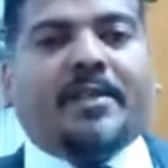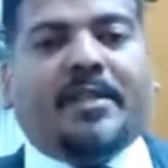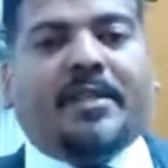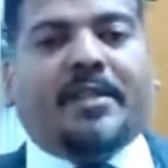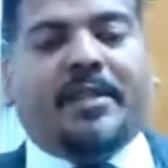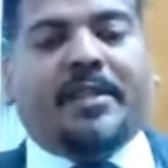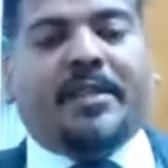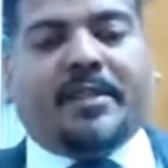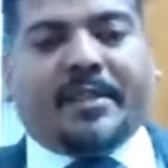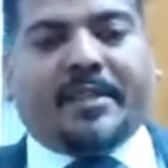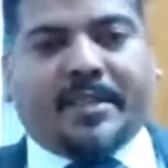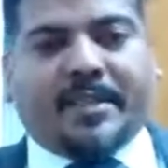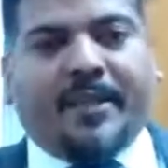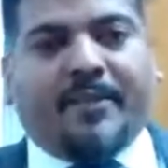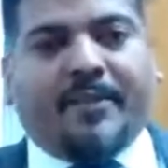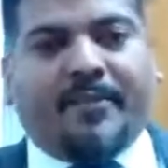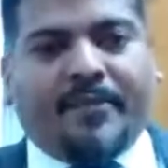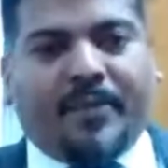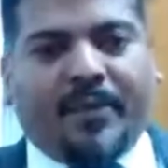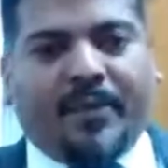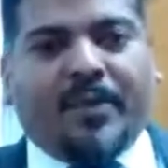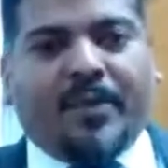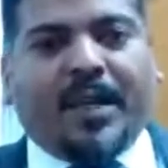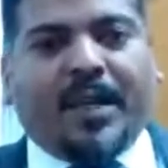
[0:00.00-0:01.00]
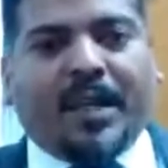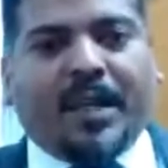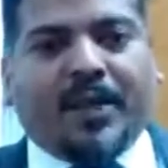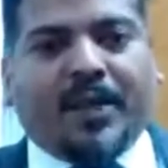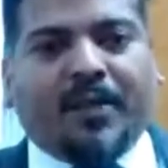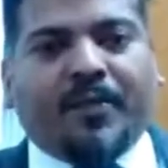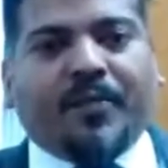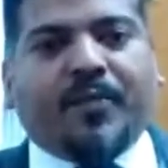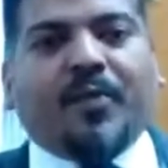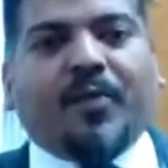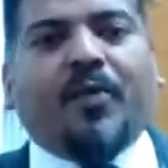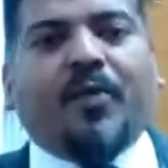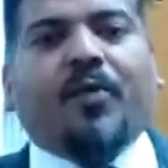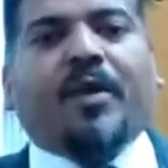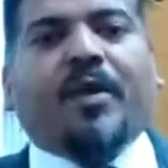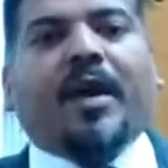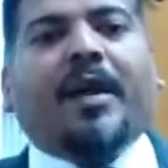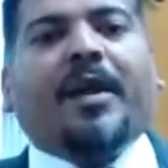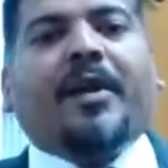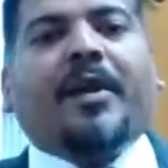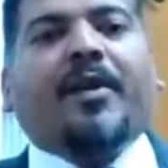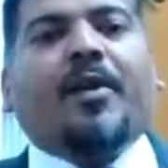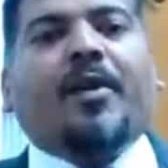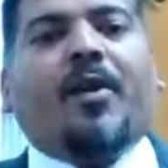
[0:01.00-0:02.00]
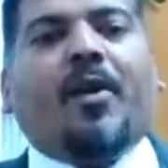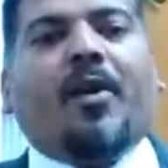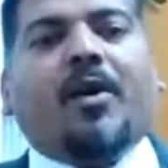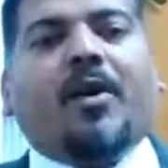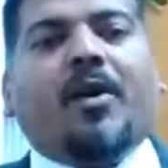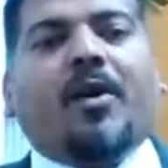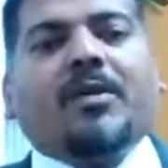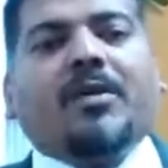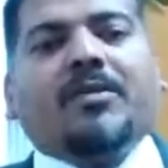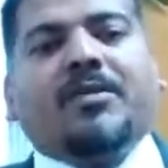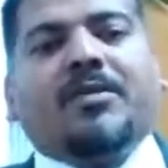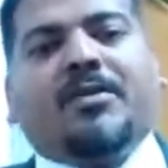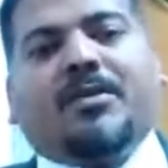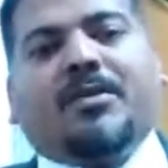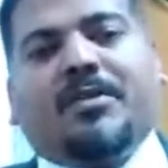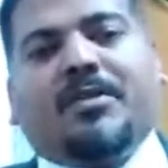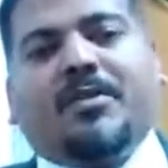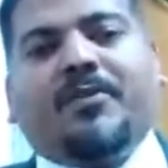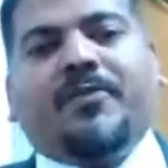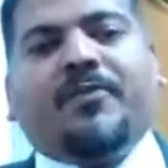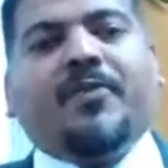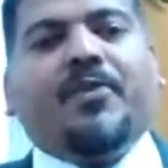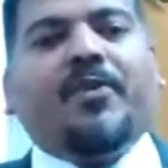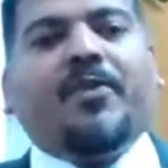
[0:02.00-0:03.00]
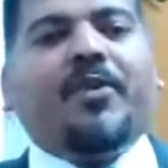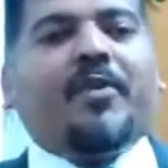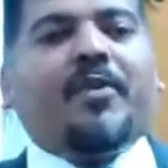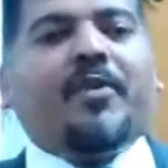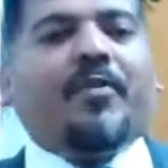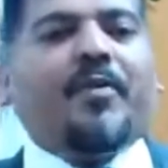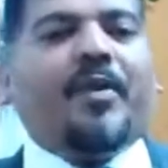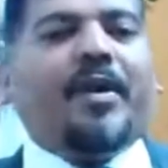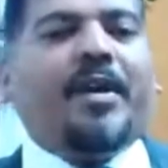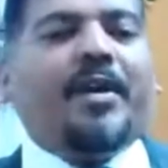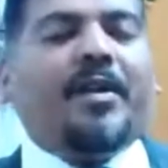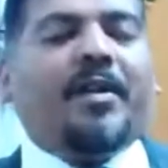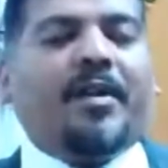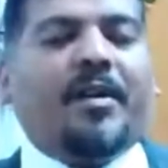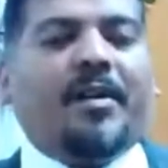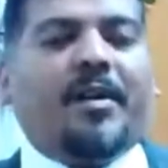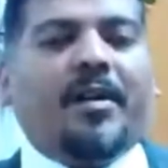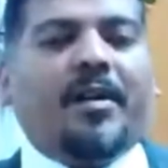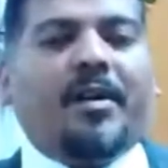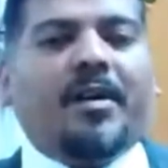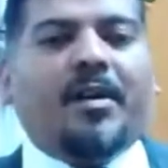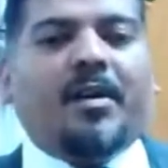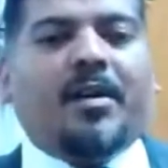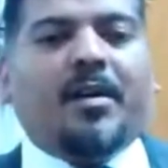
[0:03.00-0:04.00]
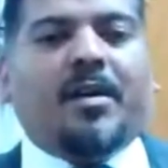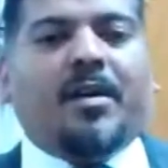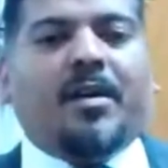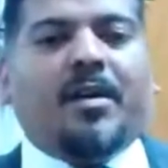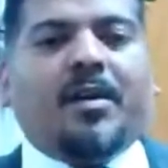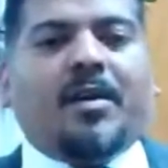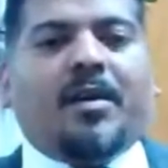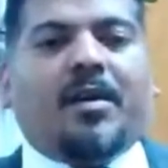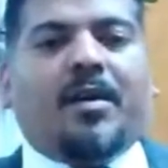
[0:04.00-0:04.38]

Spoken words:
this all are industry in itself. Like if you look at oxygen, if you look at